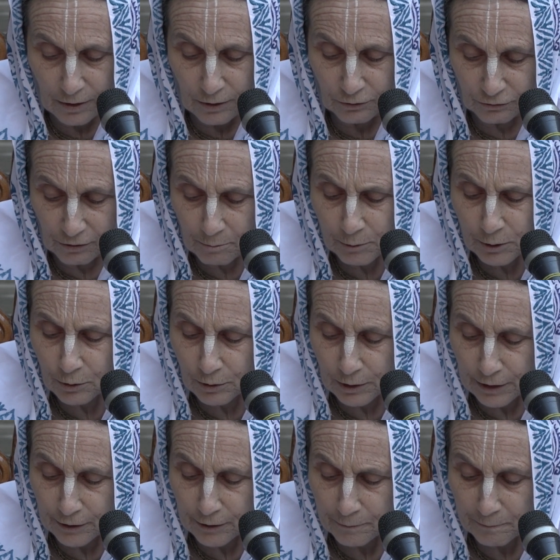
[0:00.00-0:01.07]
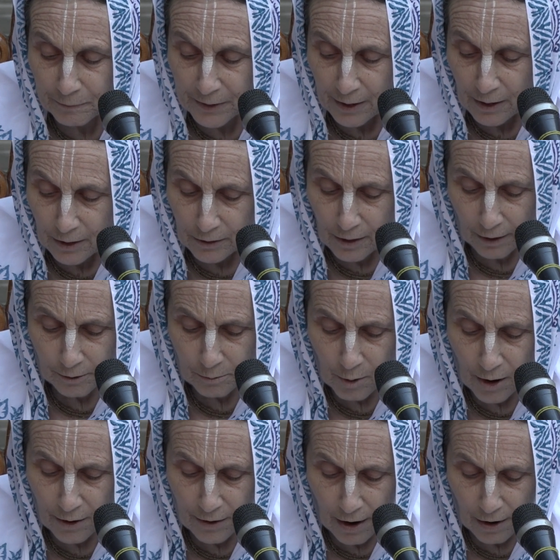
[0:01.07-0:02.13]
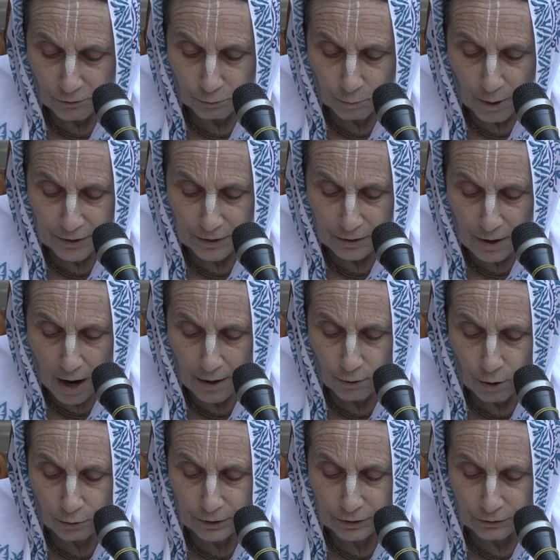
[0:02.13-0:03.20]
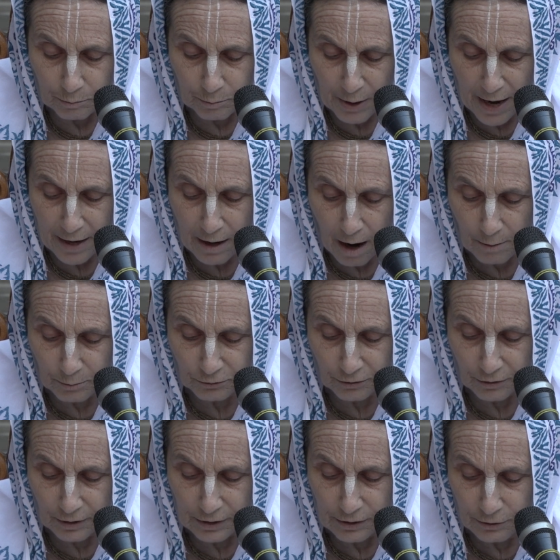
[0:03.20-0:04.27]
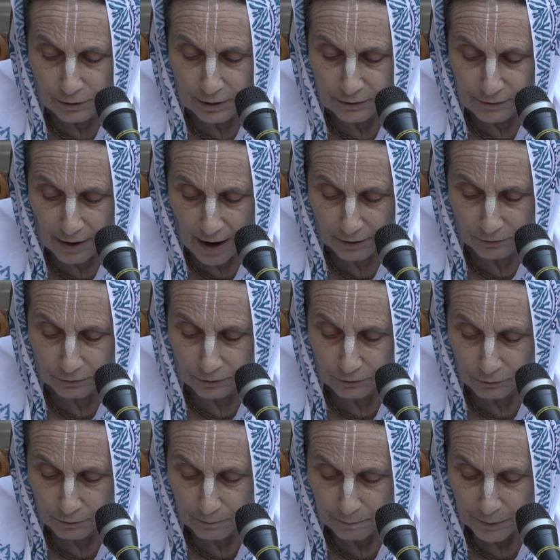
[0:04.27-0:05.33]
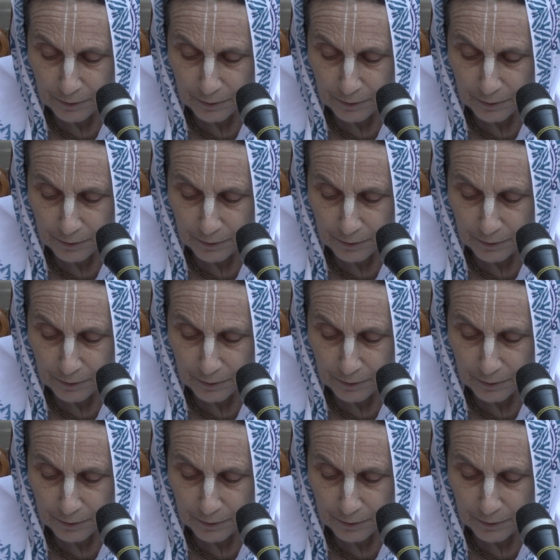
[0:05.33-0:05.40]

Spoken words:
Similarly, Nanda Maharaj wanted not only to pay Kamsa the yearly taxes,